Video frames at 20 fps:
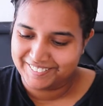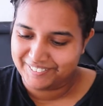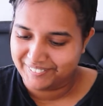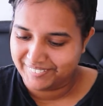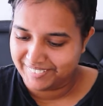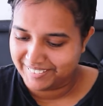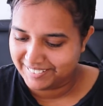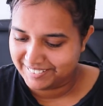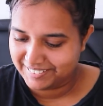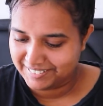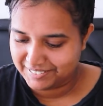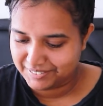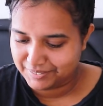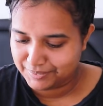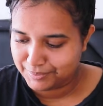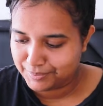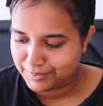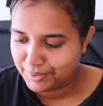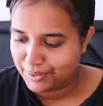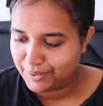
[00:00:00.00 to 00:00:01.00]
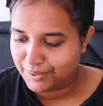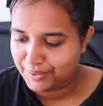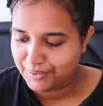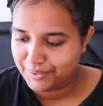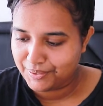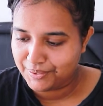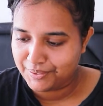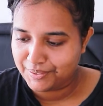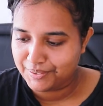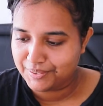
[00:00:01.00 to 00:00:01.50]
But whoa,
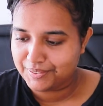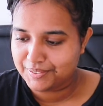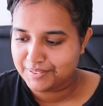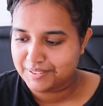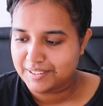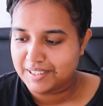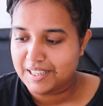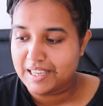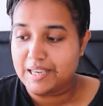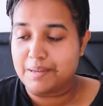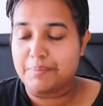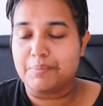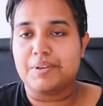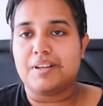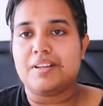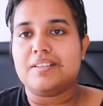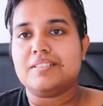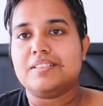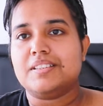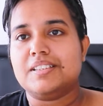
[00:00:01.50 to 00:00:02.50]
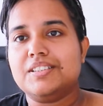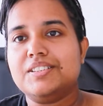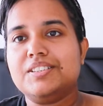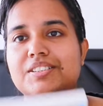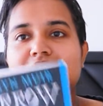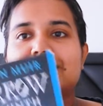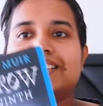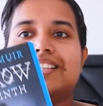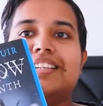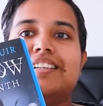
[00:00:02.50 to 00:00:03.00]
I'm not
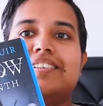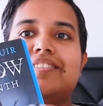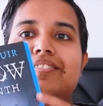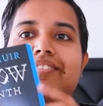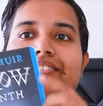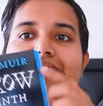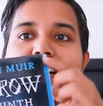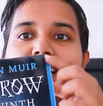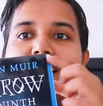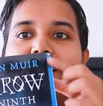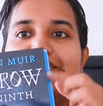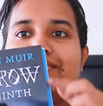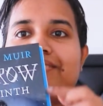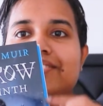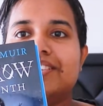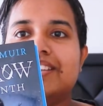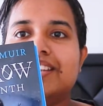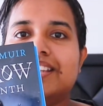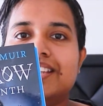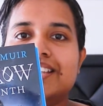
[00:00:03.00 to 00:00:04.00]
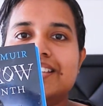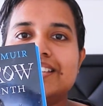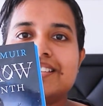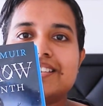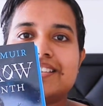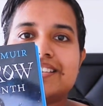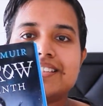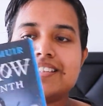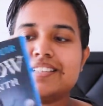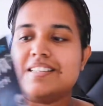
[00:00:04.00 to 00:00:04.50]
usually a fan of
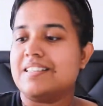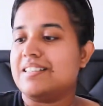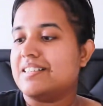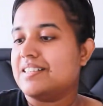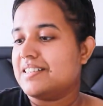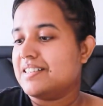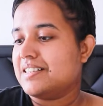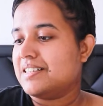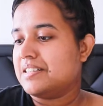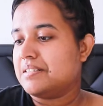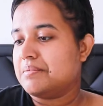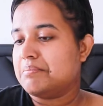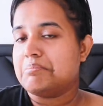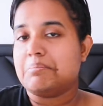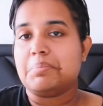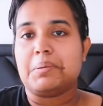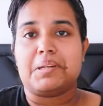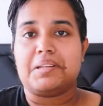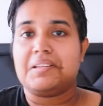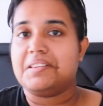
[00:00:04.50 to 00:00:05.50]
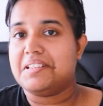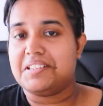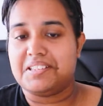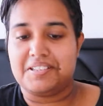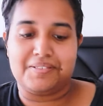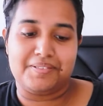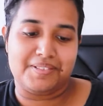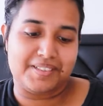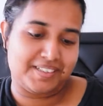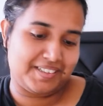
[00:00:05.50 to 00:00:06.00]
this, but on this
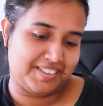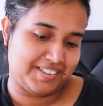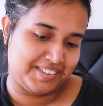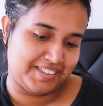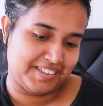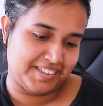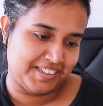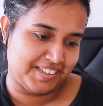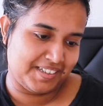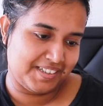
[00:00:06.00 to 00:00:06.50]
it works.